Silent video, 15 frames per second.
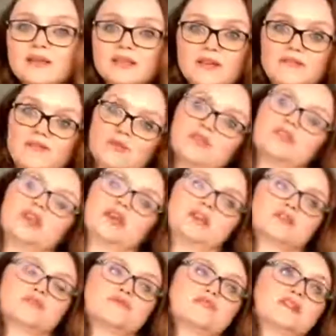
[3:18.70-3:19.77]
us a few
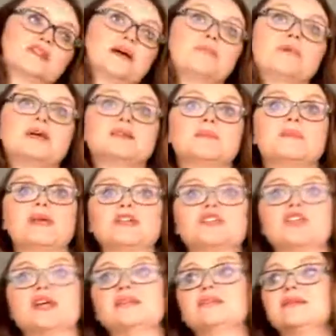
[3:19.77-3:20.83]
things. So for example, I had a
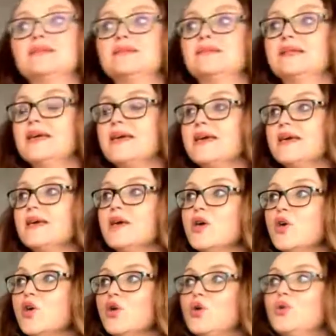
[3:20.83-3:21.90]
patient in today
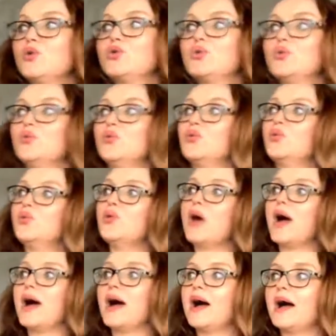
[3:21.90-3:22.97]
who
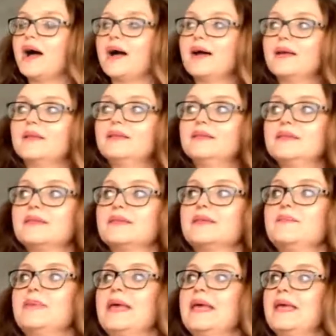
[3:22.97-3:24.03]
had
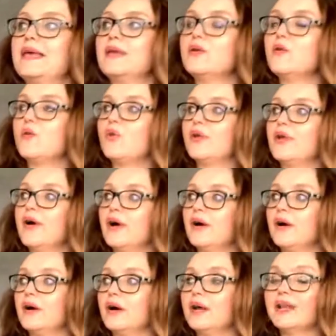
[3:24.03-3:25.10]
pain on
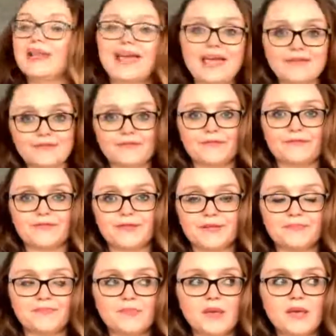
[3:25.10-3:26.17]
her left
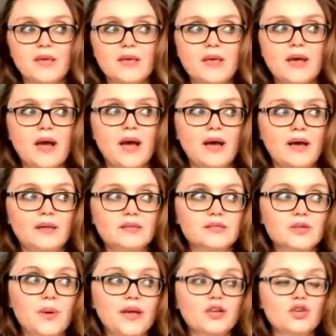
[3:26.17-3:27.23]
and
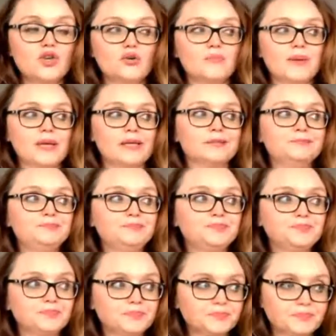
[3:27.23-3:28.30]
quite acute pain.
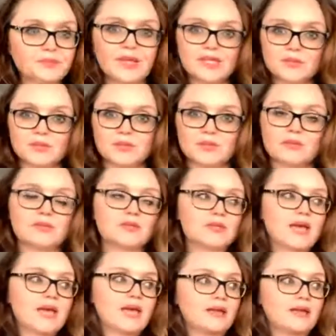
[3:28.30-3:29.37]
This,
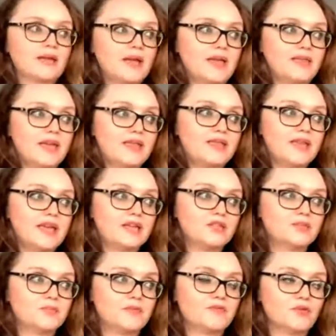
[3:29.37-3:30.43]
in the end,
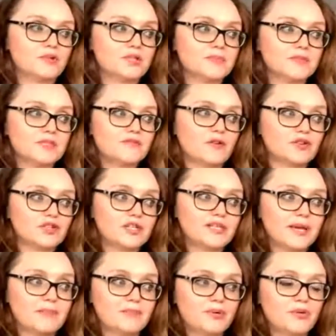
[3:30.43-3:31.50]
we've got some dysfunction in
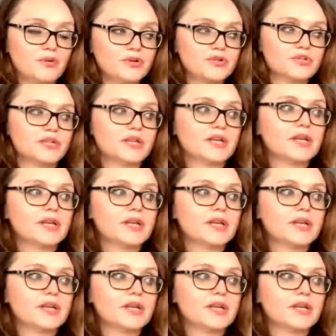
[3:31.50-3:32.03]
tib post.